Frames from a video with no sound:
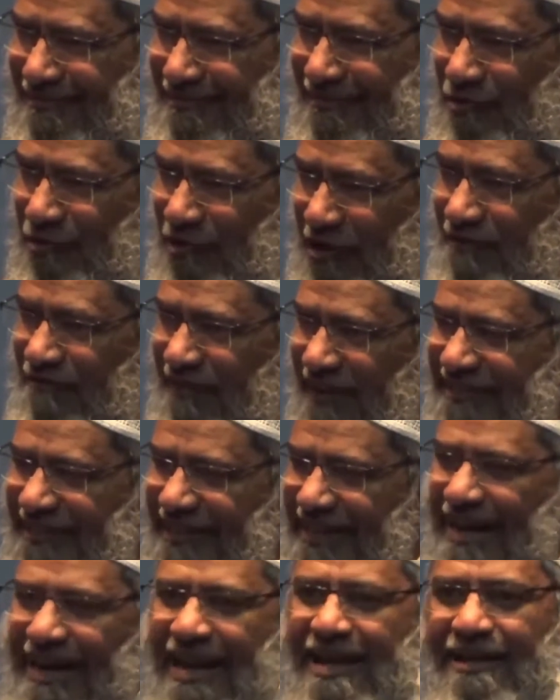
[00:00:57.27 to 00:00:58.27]
You invest
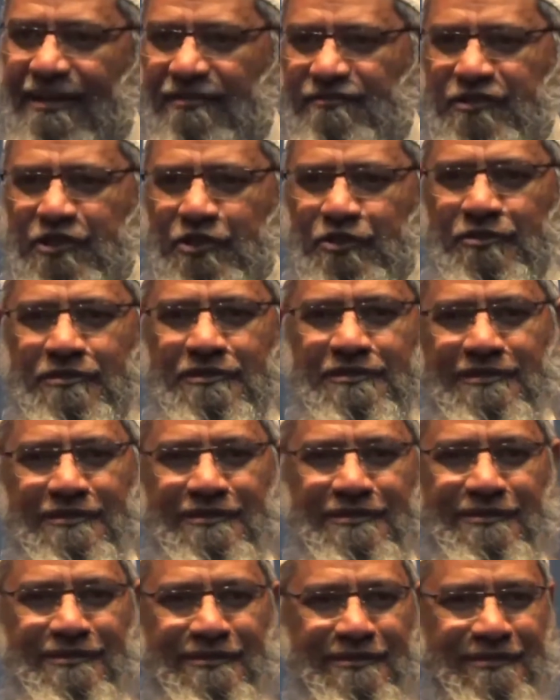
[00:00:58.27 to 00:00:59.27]
and Allah gives you.
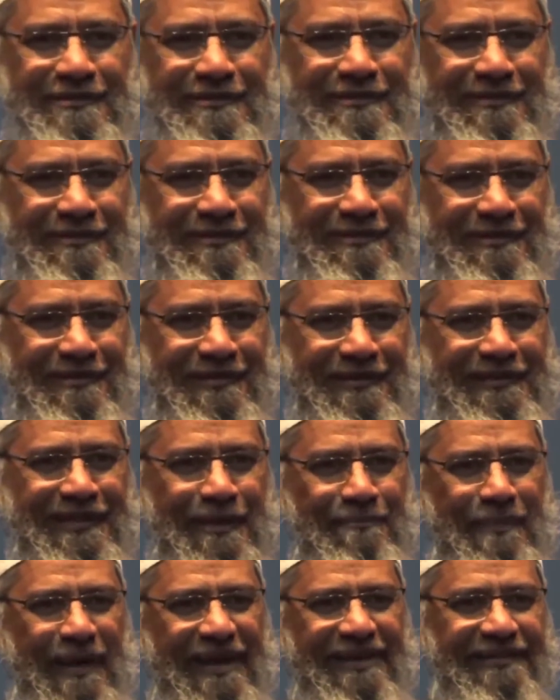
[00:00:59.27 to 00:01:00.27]

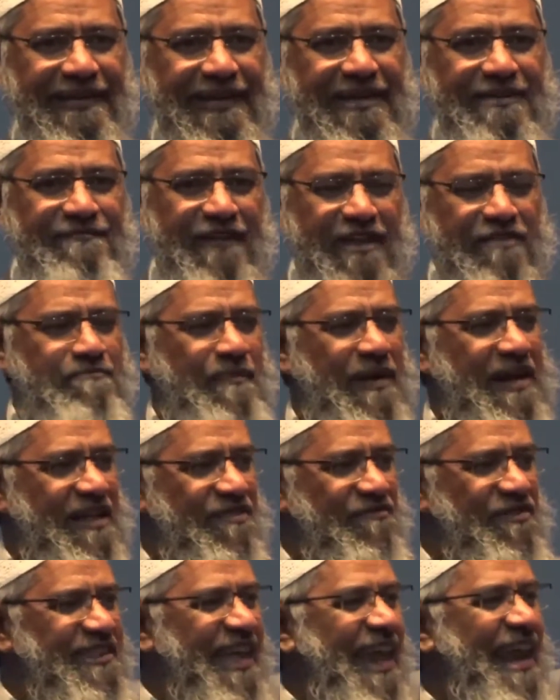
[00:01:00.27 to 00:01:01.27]
The best investment
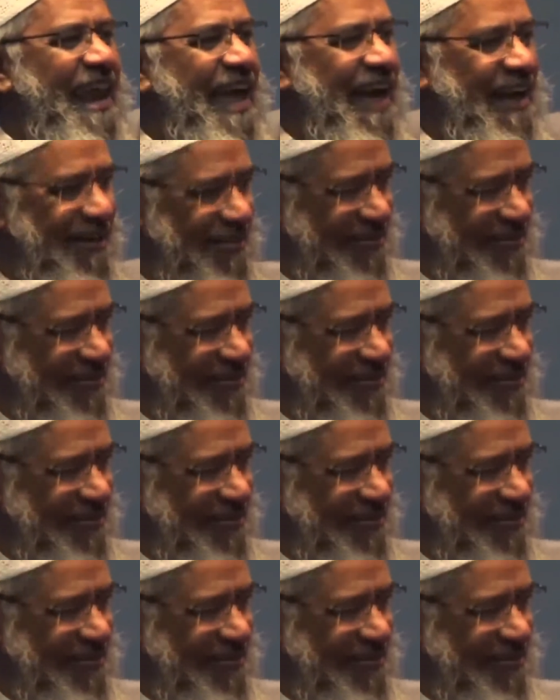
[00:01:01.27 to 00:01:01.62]
is with Allah.